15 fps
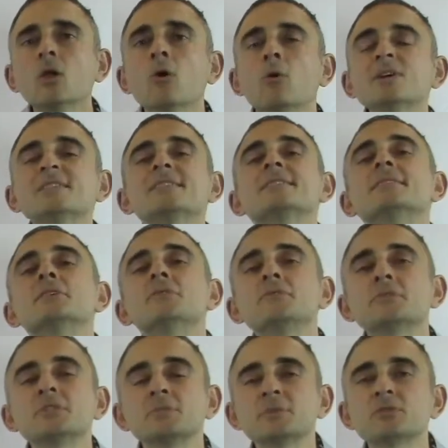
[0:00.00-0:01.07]
What's the
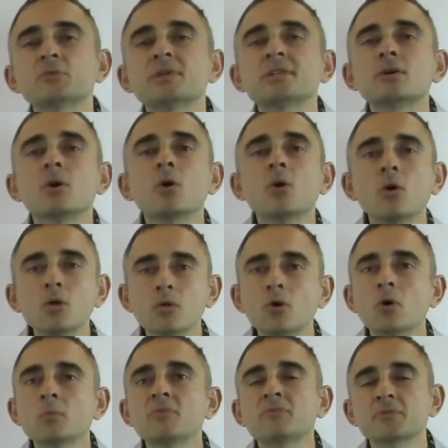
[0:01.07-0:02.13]
difference between a whole
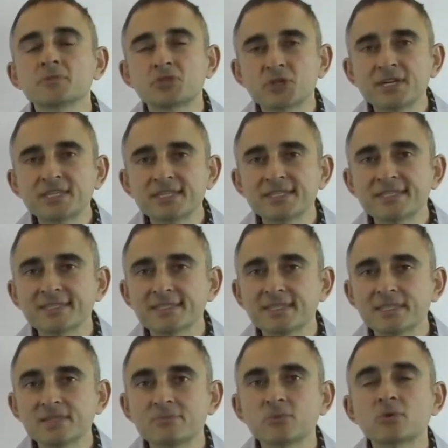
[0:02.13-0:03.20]
home filtration
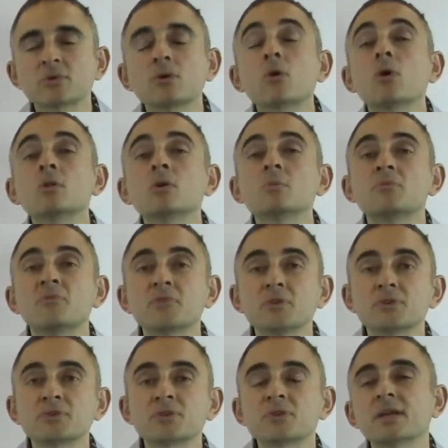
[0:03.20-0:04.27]
system or a whole home
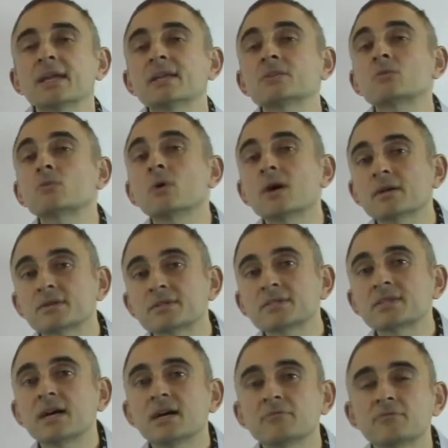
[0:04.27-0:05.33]
filter and a water
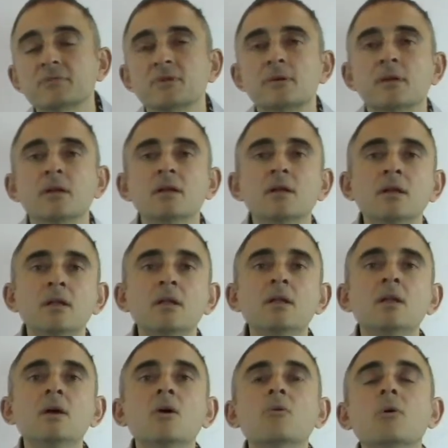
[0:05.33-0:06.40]
softener?
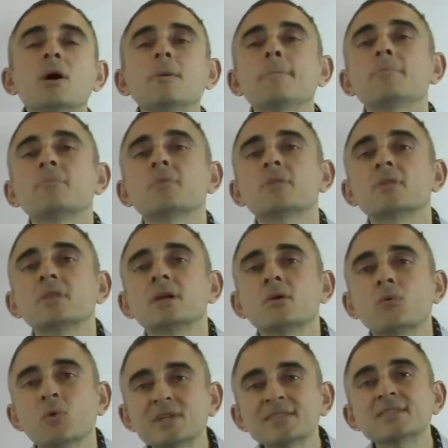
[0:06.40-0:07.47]
Well,
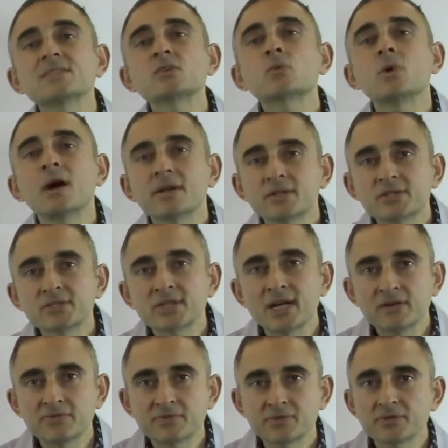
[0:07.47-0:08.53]
what does a water
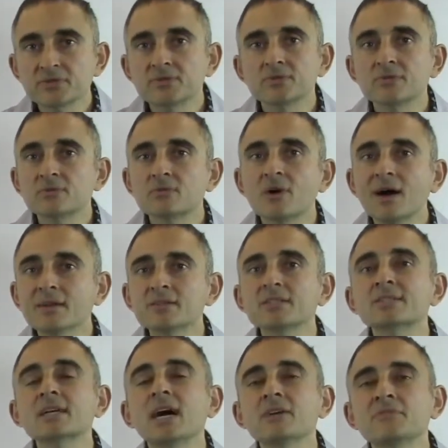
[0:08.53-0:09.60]
softener do? Water
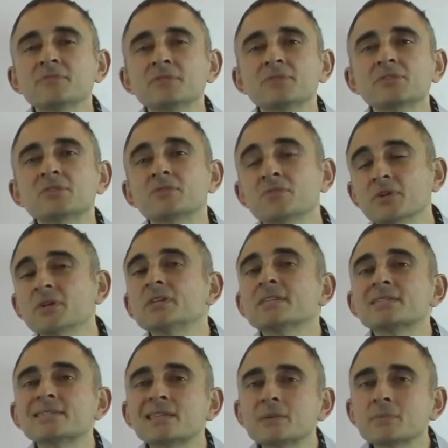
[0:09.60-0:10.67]
softeners are very
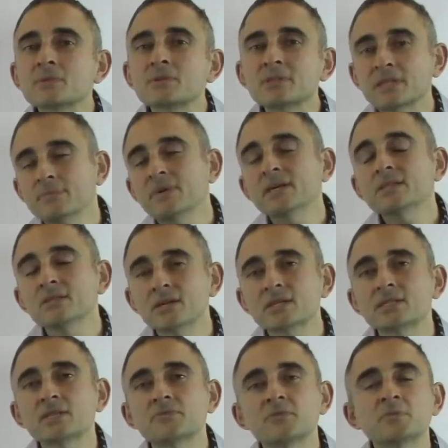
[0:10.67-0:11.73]
similar. They might
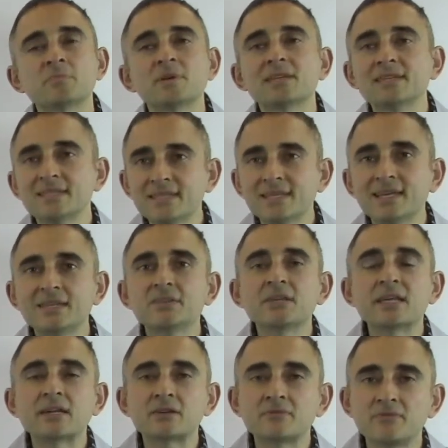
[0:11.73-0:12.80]
look different, but in the end
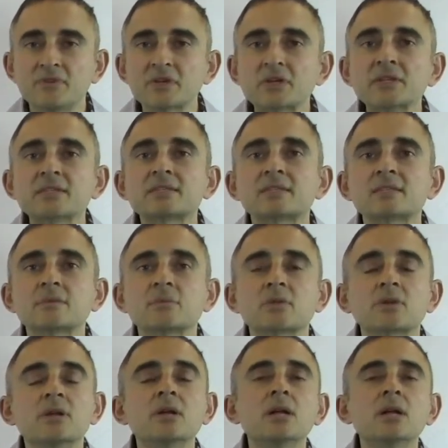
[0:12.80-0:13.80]
they are very similar.